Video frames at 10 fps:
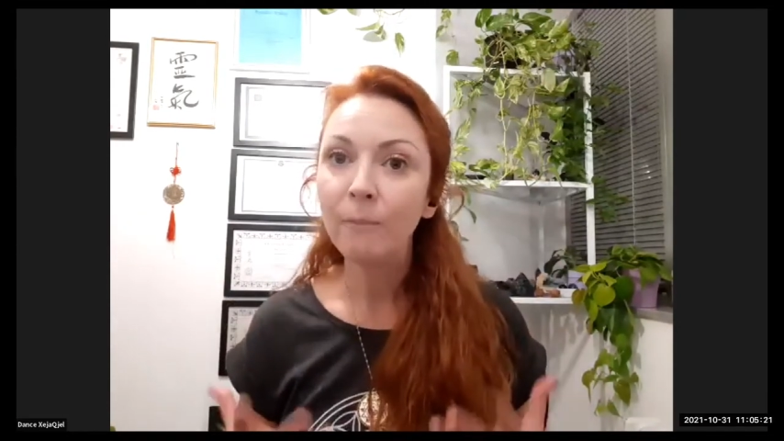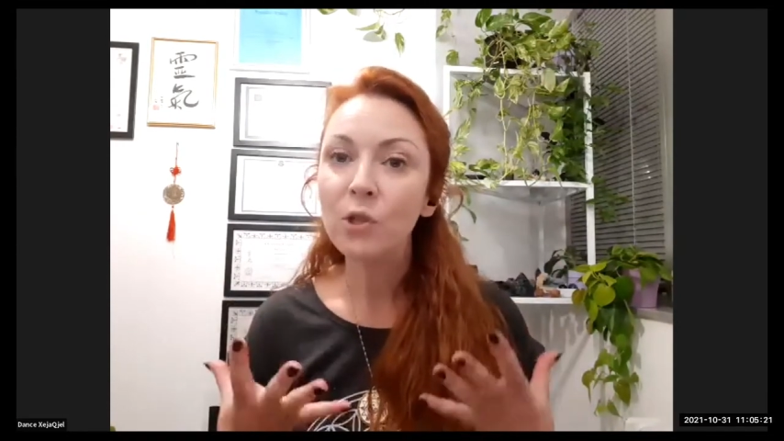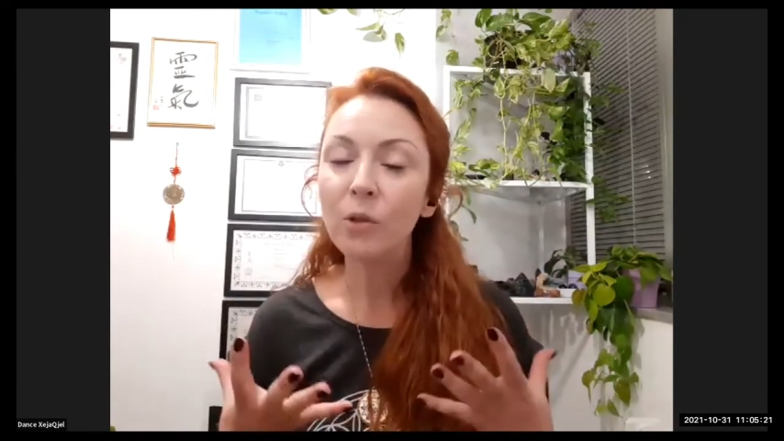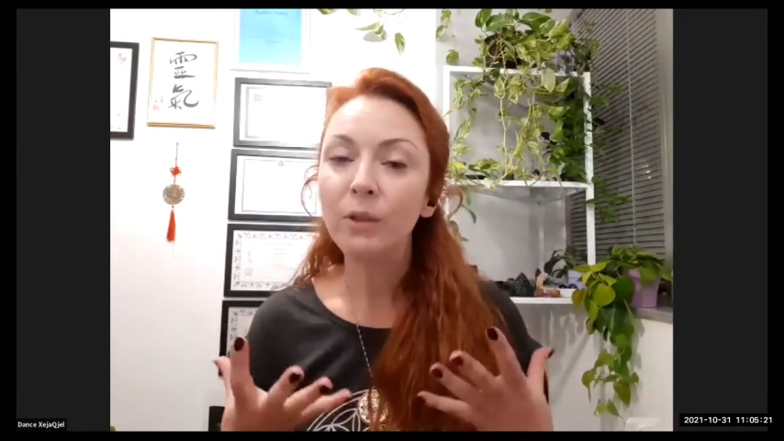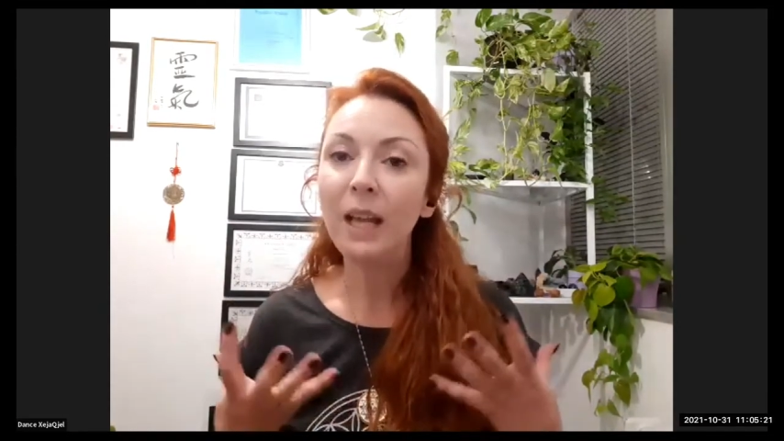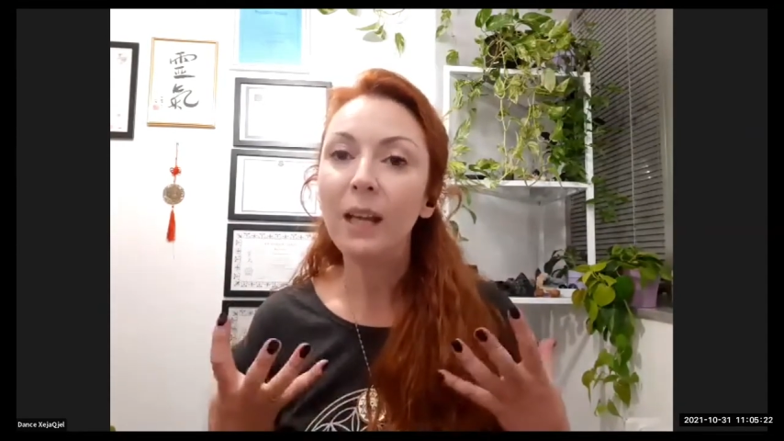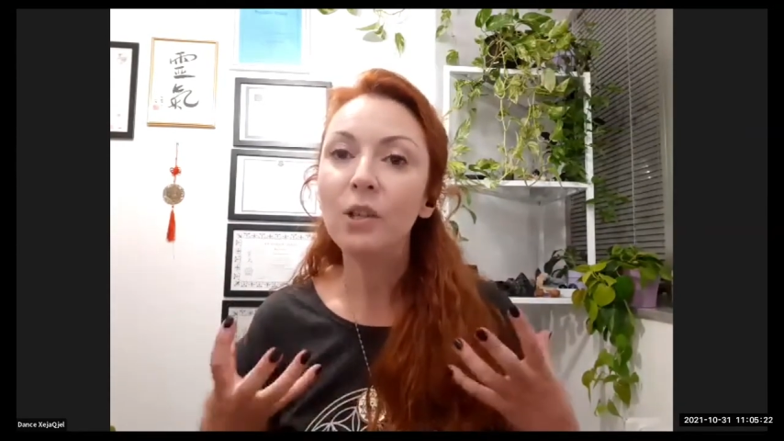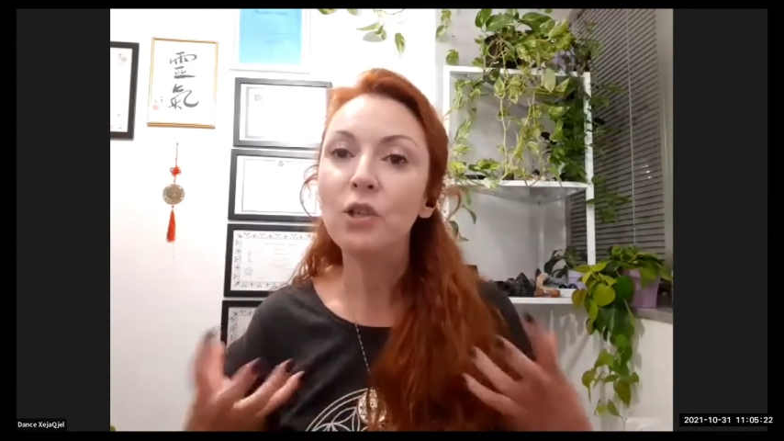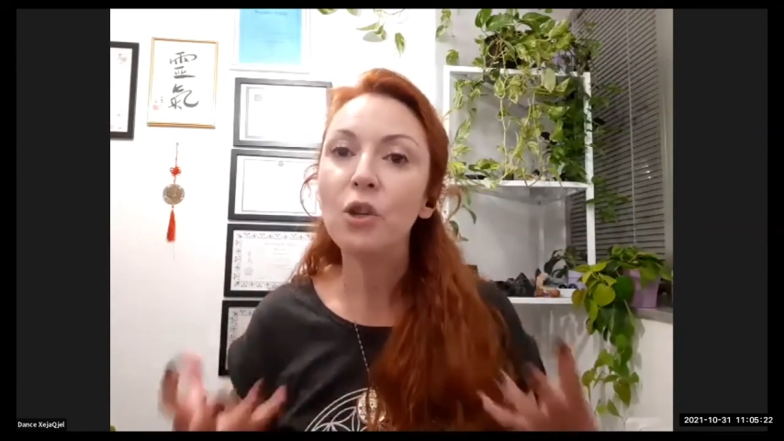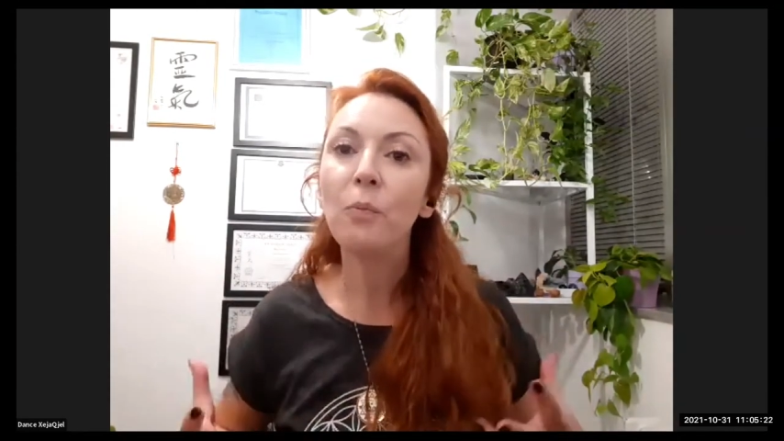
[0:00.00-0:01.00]
so they
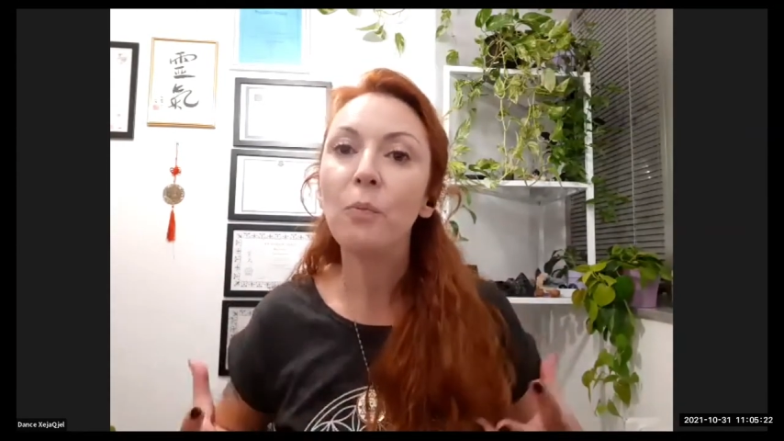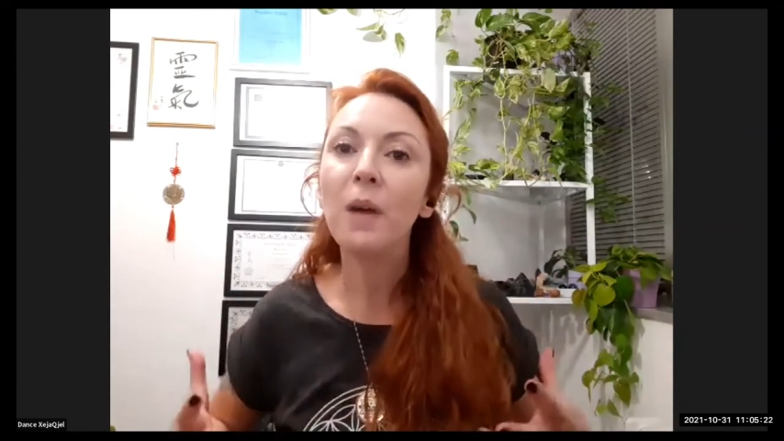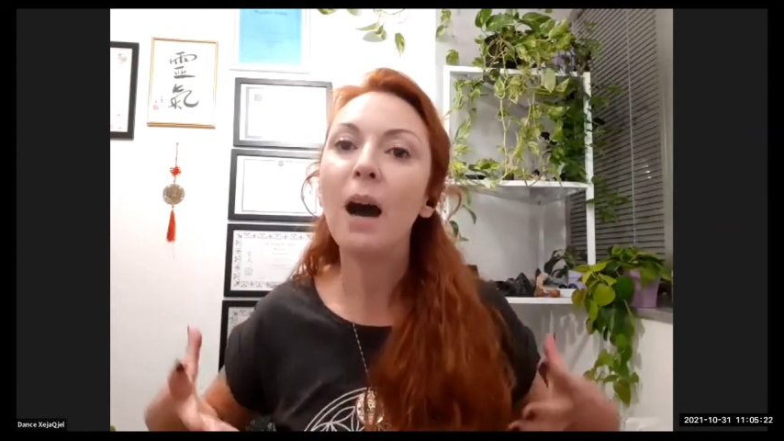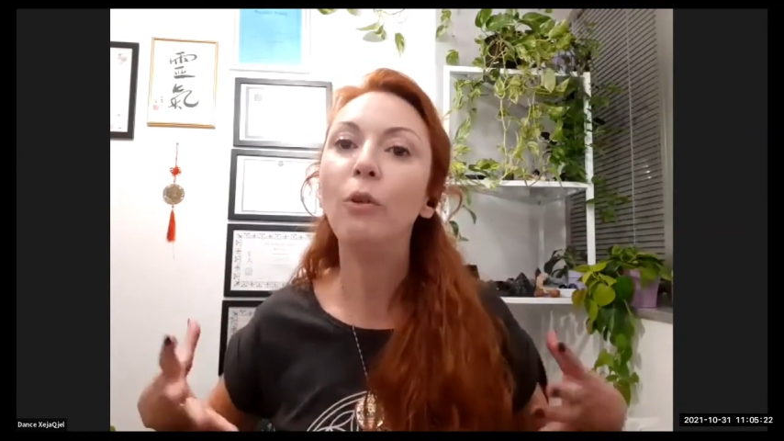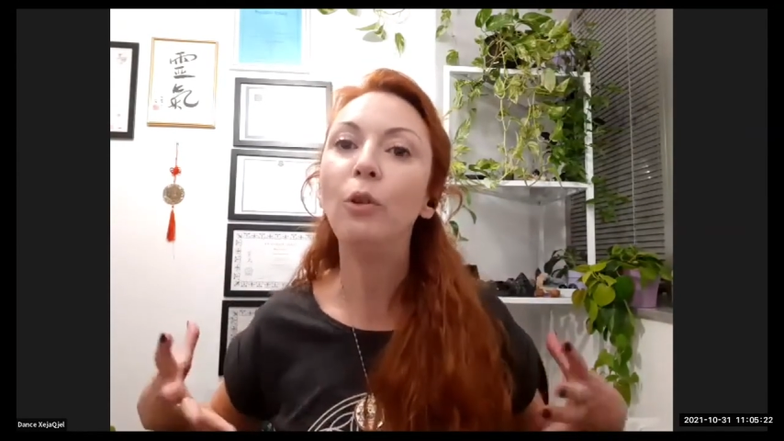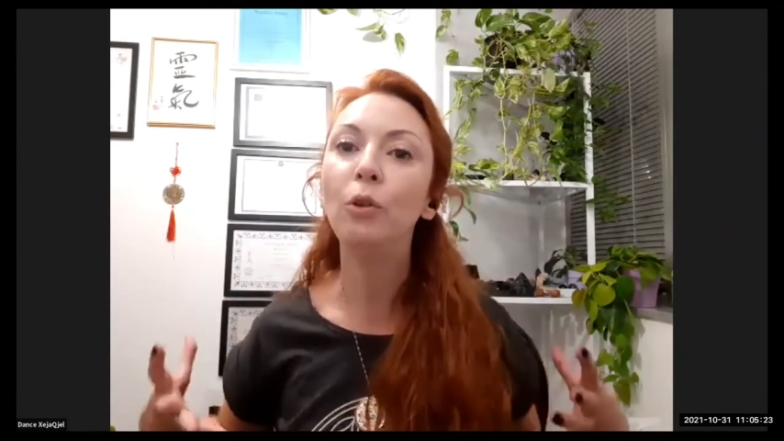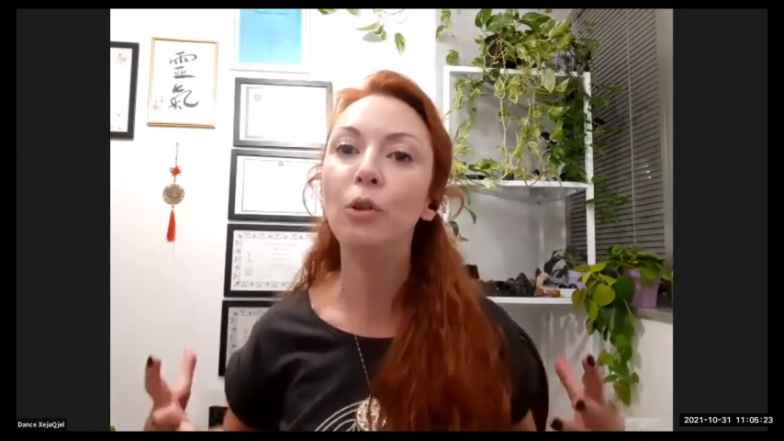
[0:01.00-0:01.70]
can show me how to